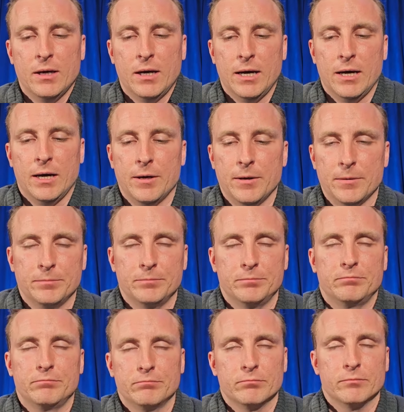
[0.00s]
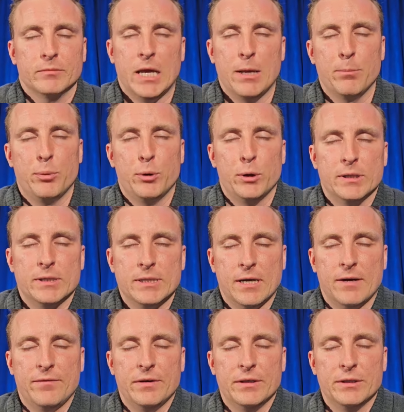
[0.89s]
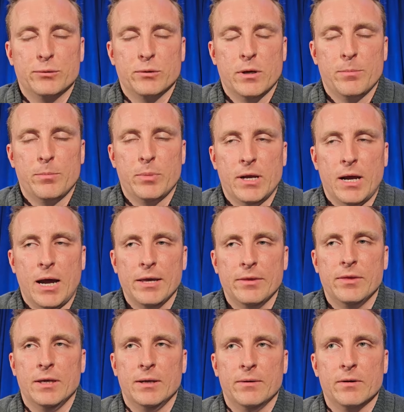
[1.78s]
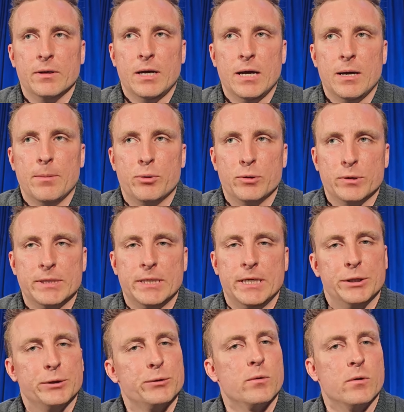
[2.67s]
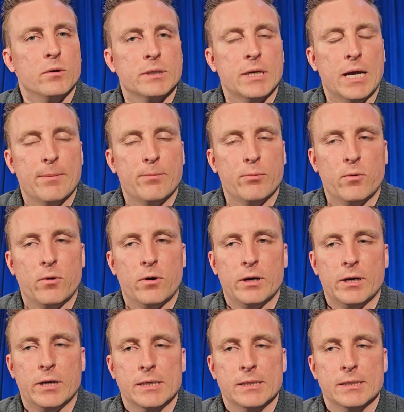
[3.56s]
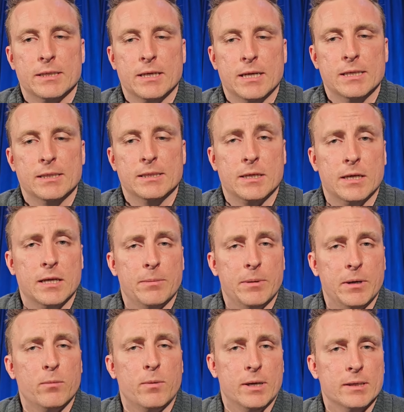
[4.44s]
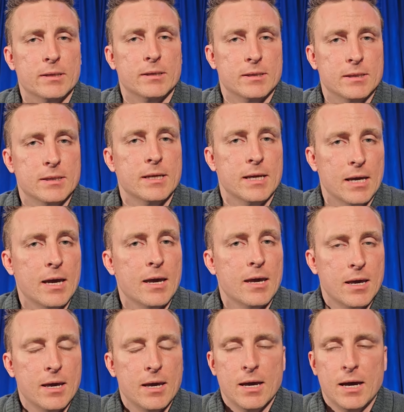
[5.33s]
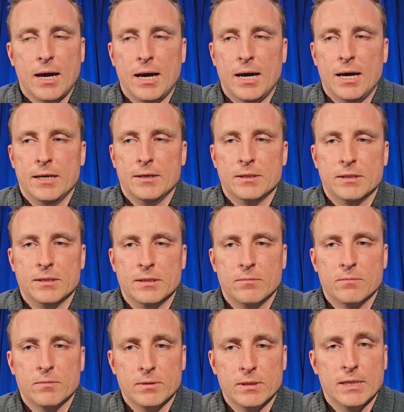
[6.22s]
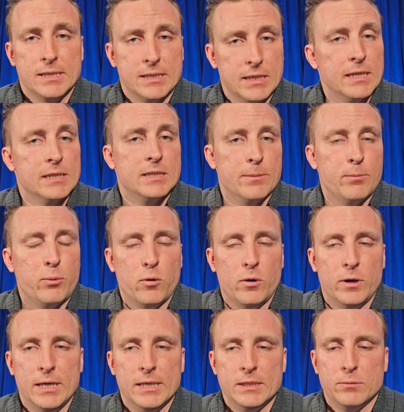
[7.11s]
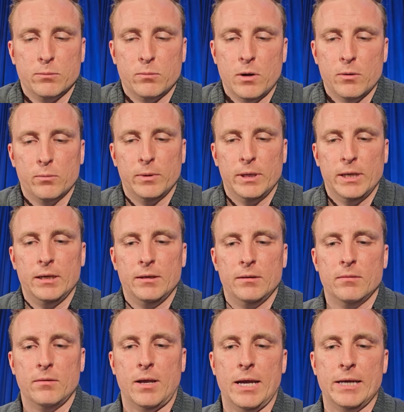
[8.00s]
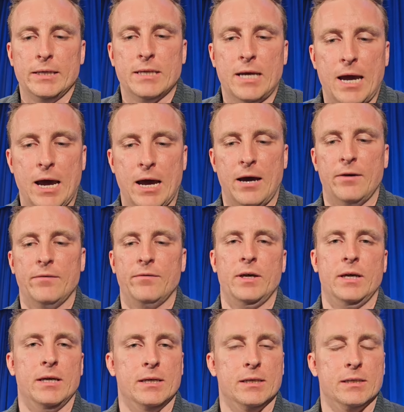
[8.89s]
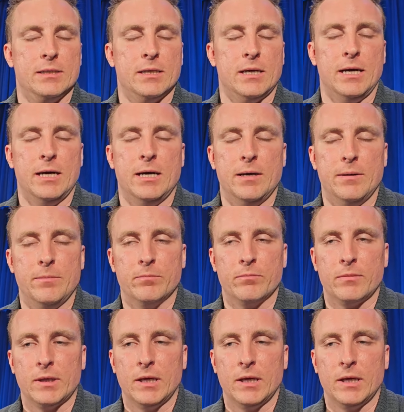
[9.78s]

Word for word: uh, input stuff into it. But I think uh, procedural type work is, is going to be what uh, is going to support us. What we like to have is um,